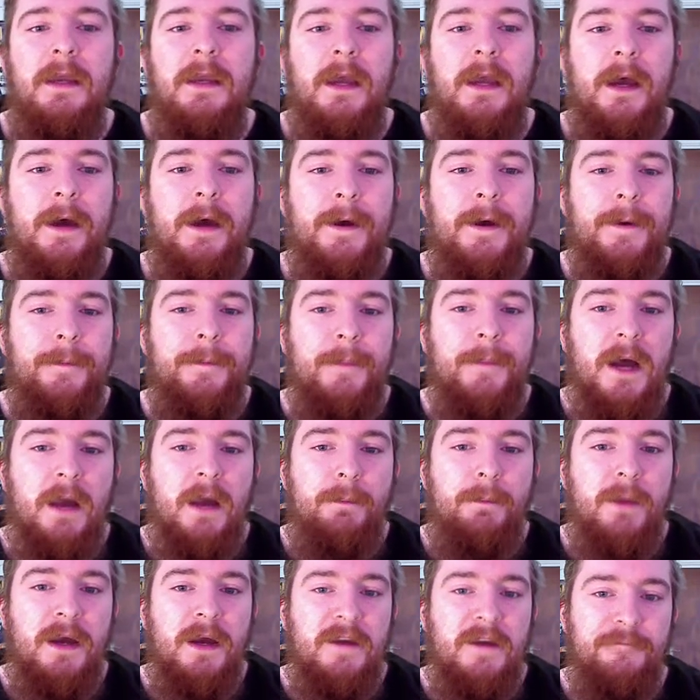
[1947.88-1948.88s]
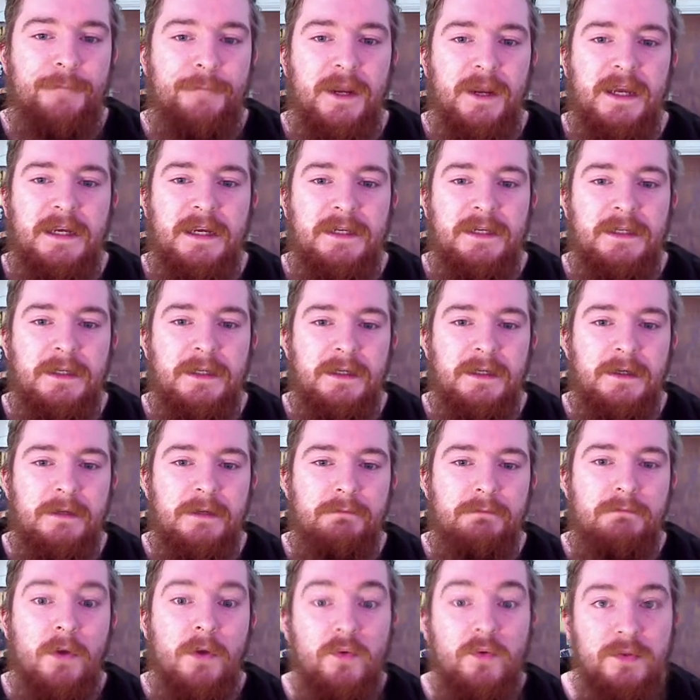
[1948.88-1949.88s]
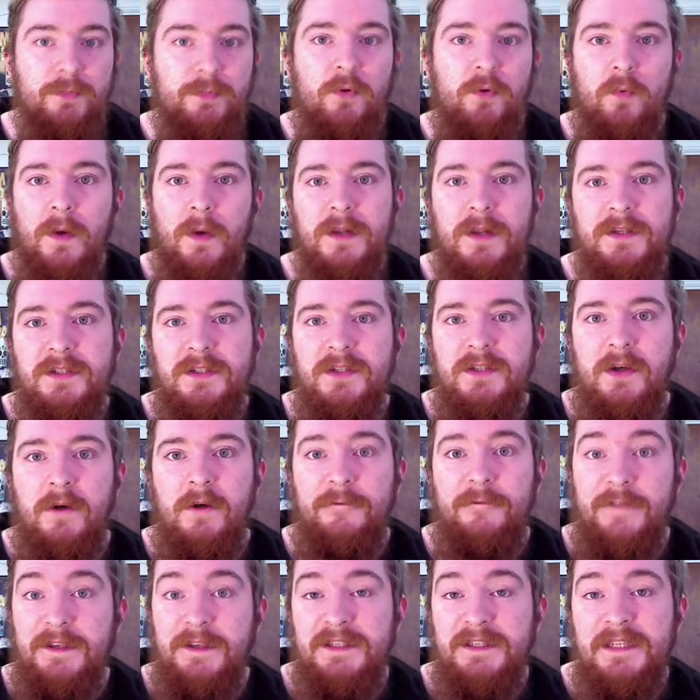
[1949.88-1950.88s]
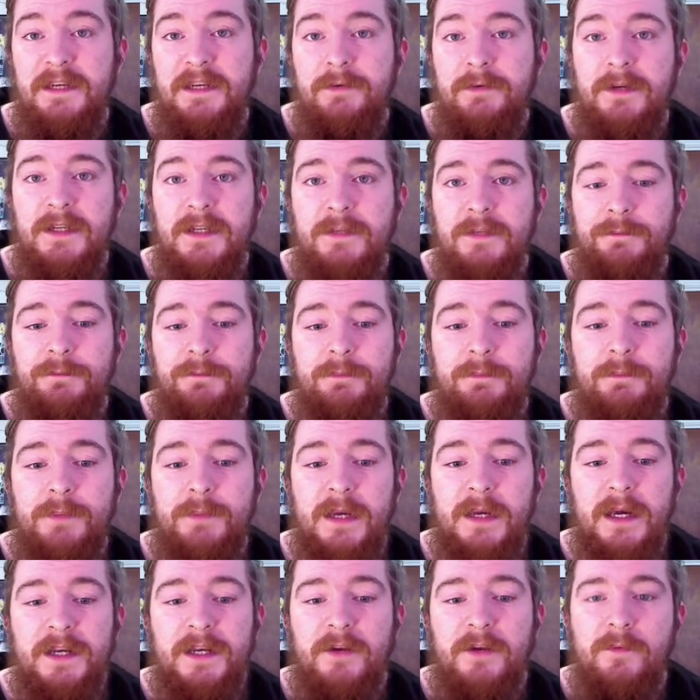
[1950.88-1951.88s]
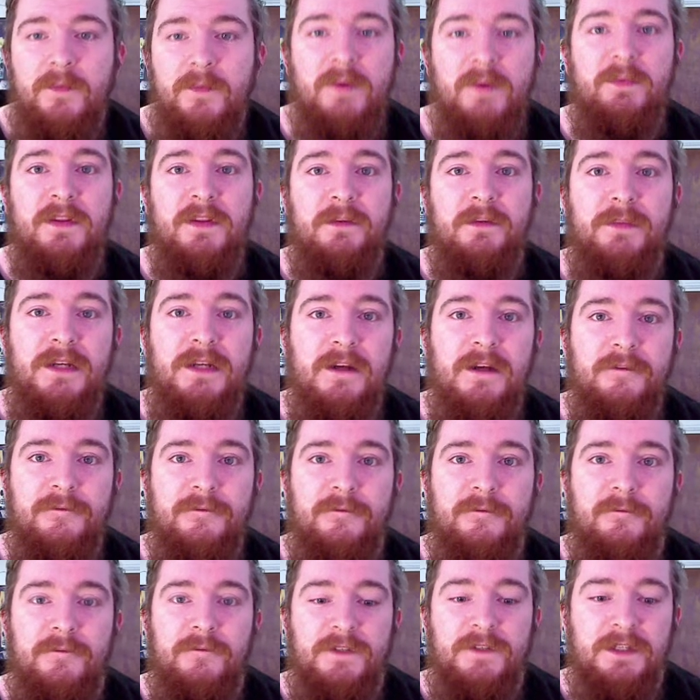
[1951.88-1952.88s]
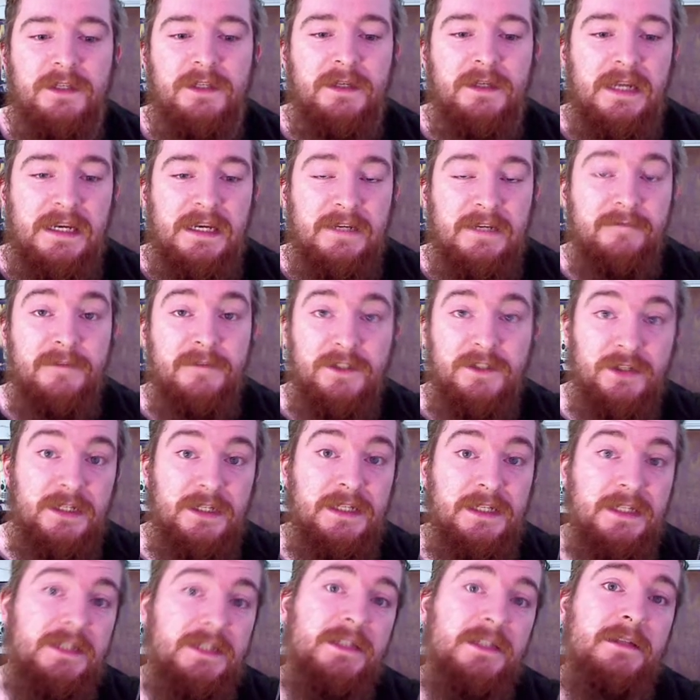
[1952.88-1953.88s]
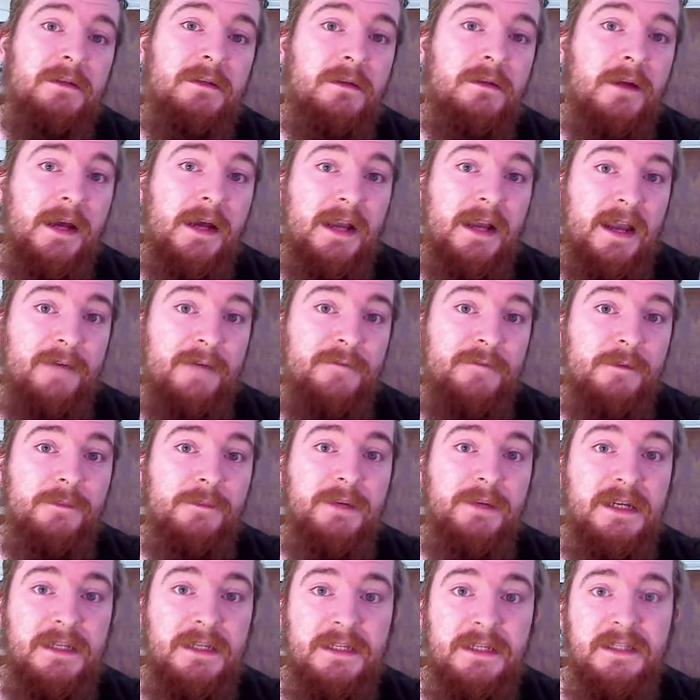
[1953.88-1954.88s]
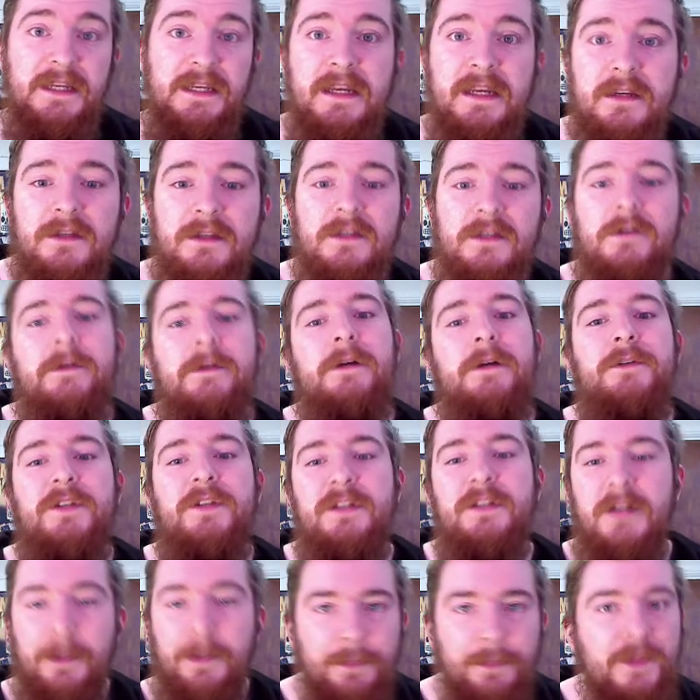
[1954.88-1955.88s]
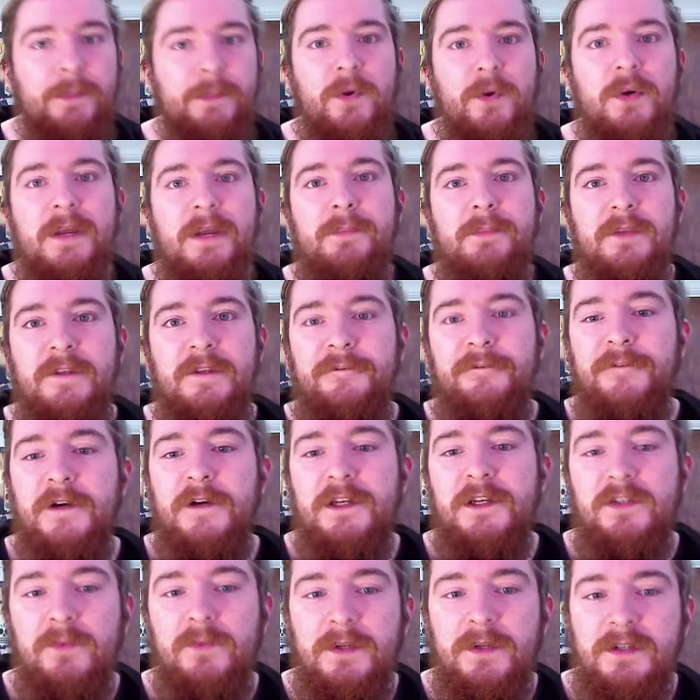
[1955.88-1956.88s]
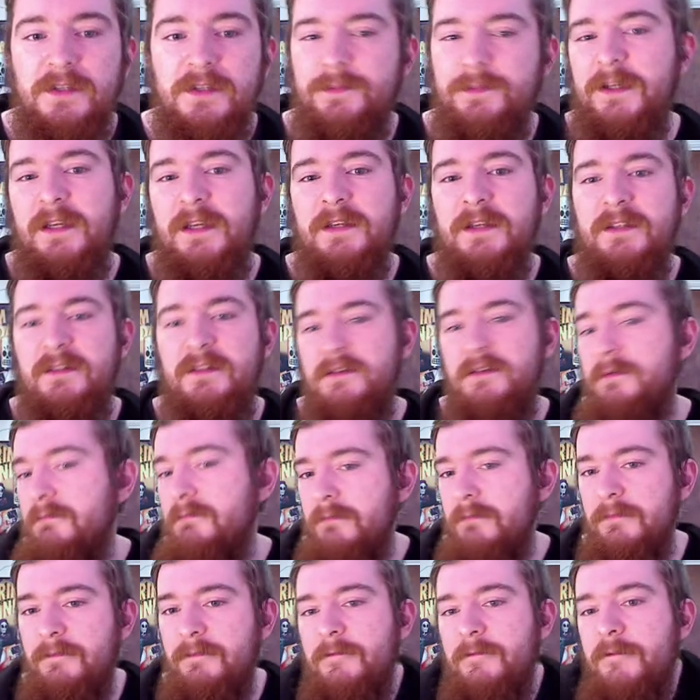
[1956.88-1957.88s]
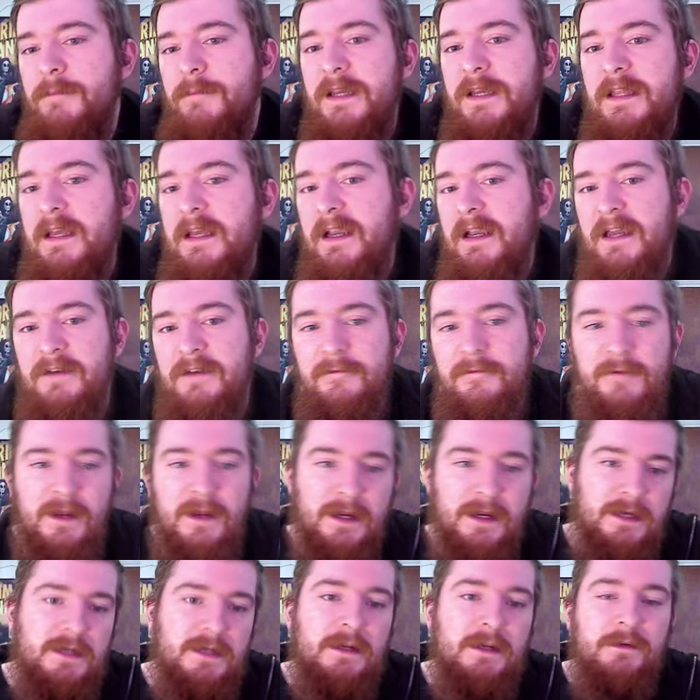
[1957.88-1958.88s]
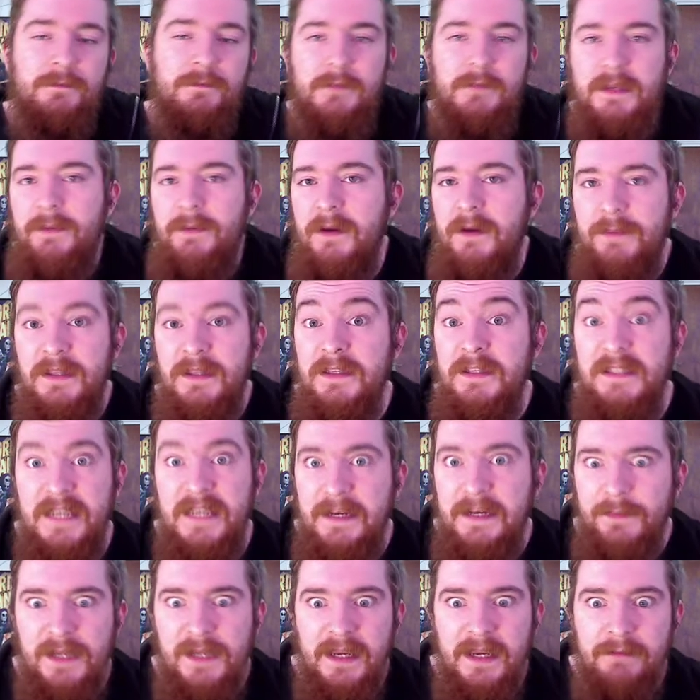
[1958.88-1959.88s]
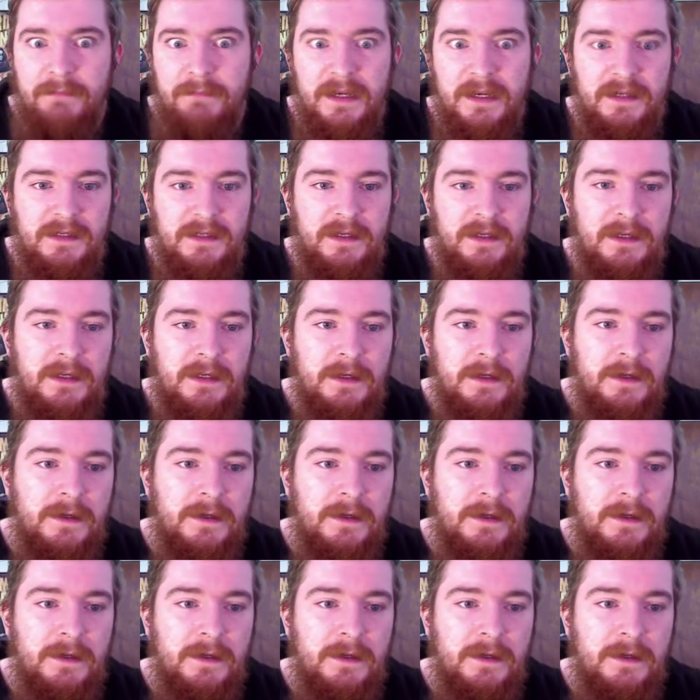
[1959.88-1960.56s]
I might have played multiple ones of that series, but I don't remember them enough to individually have them be distinct, so I'll just lump them all in with the first one, just because for me they're kind of like, you know, they might be the same game basically.